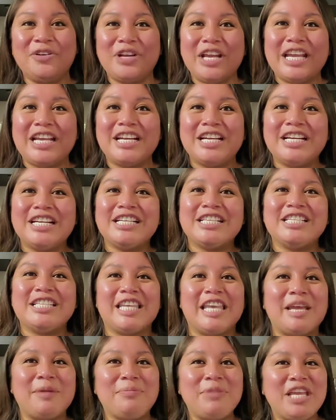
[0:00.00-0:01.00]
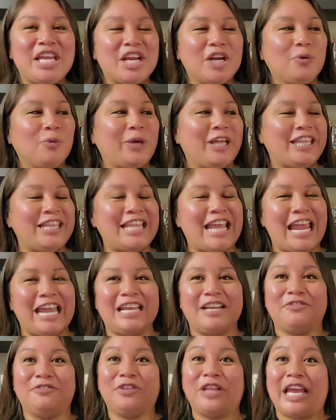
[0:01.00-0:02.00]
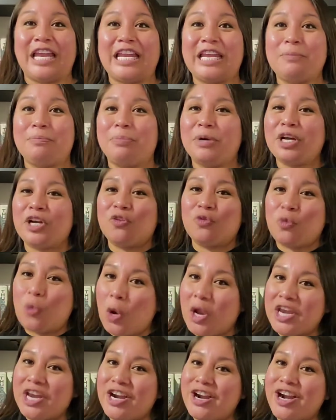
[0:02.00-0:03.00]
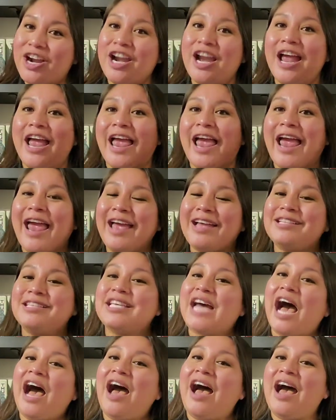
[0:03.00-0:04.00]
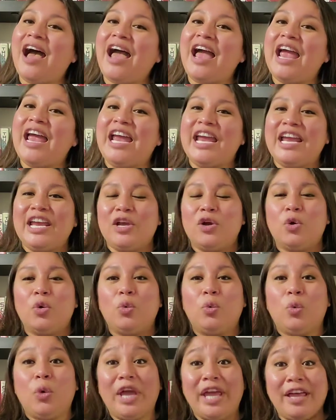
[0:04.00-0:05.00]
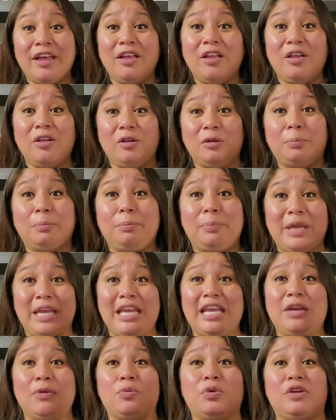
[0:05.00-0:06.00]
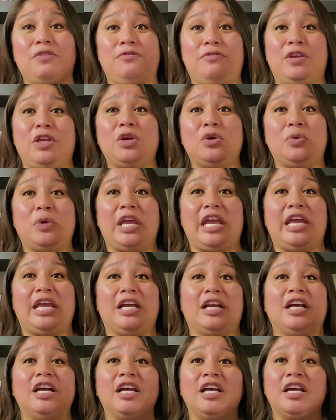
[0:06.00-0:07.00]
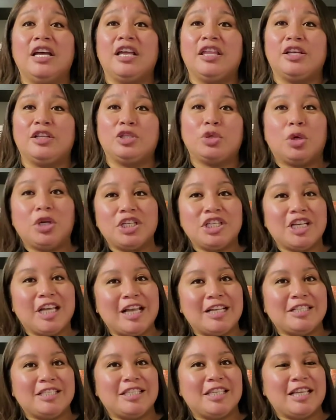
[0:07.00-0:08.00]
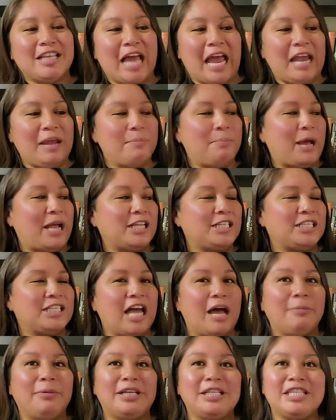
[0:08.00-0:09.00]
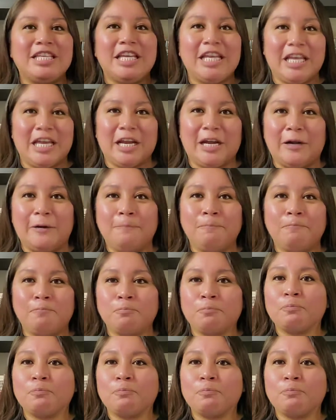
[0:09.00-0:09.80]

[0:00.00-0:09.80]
readers, Kim here with Native Lady Book Warrior, and I will be reviewing The Torch Against the Night by Sabaa Tahir.